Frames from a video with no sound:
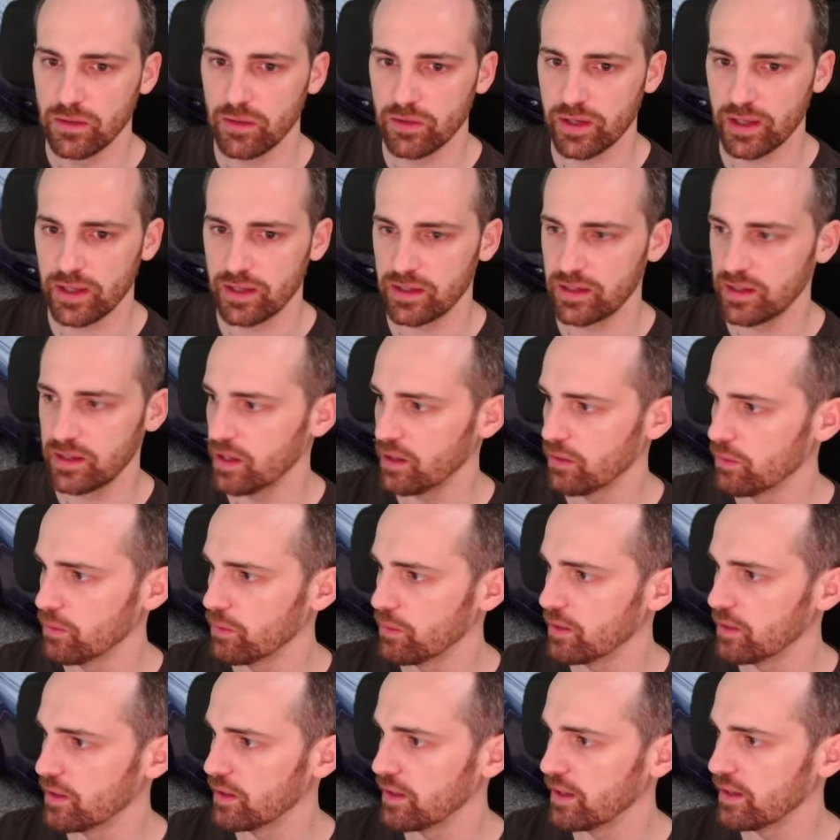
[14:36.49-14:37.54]
Okay, now
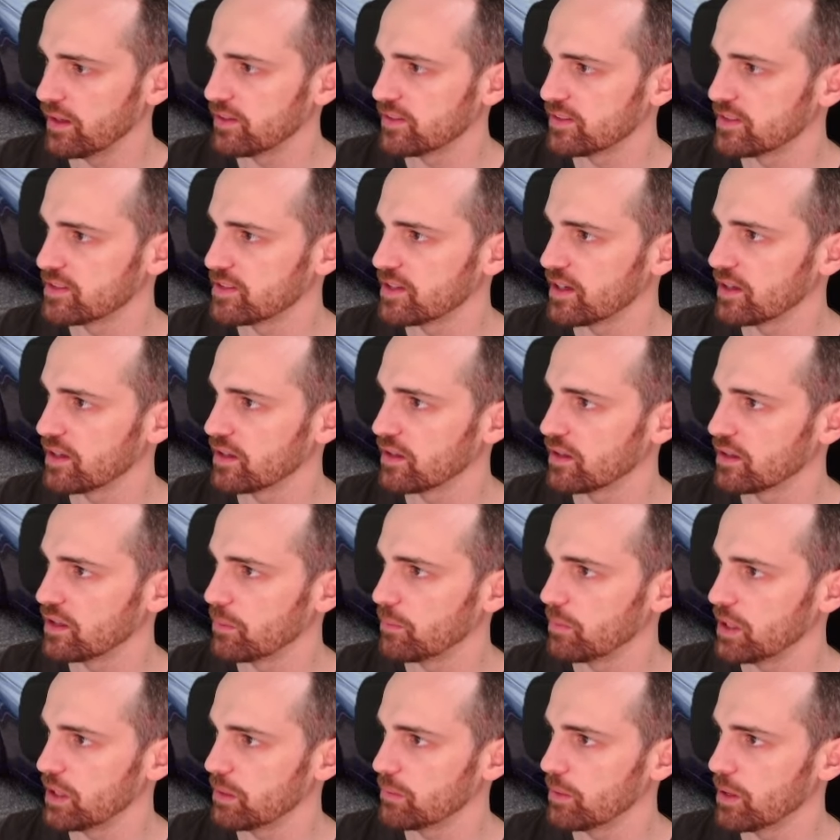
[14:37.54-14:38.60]
let's check the
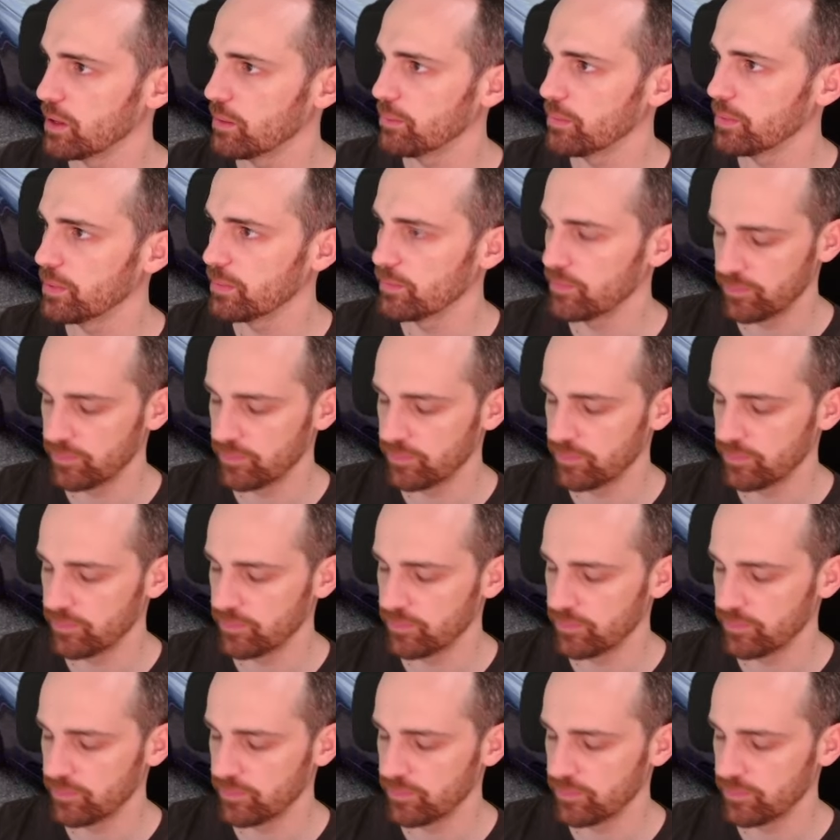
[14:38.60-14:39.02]
minimap.